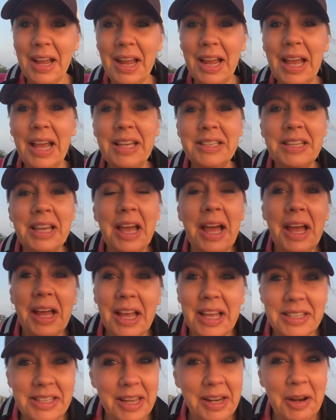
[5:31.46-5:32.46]

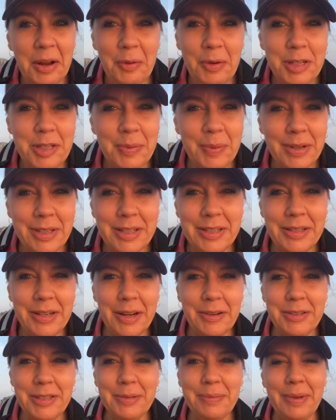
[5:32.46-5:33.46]
Because I know which one stood
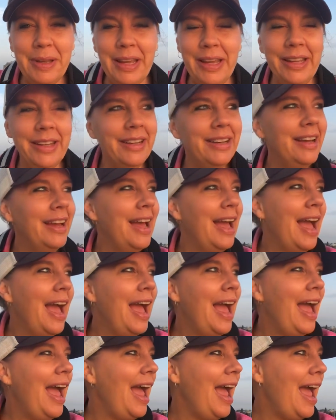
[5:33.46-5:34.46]
out to me,
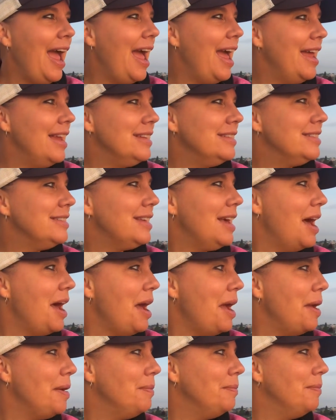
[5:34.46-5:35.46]
and
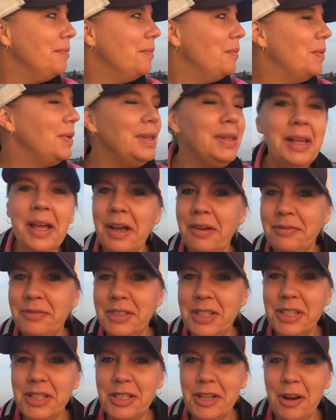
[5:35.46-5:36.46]
I would love
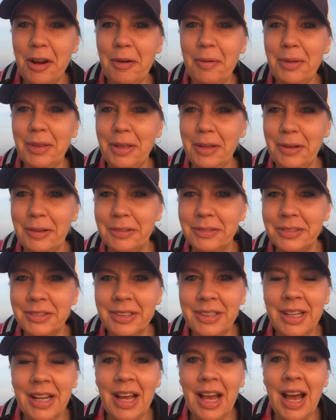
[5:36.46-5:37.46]
to share it with you.
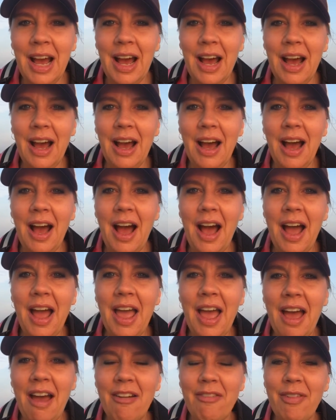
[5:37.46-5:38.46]
Uh, I
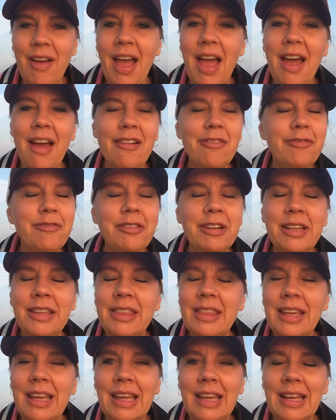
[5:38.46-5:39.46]
have
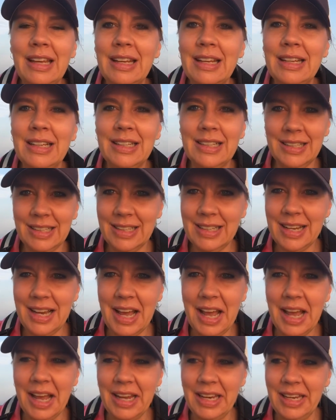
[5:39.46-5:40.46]
everything
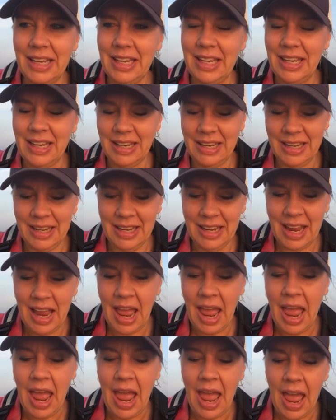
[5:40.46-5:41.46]
I need.
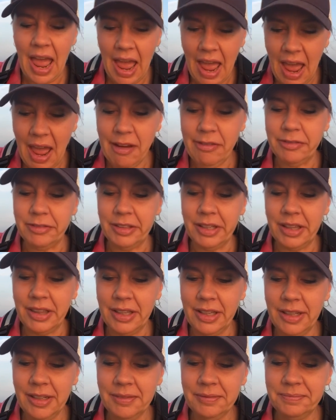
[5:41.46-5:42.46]

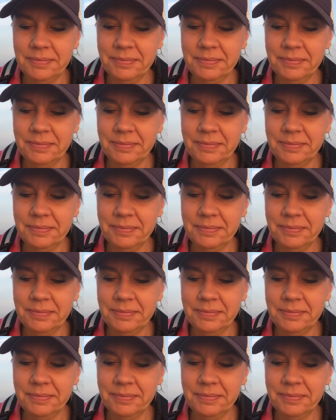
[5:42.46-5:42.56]
Everything.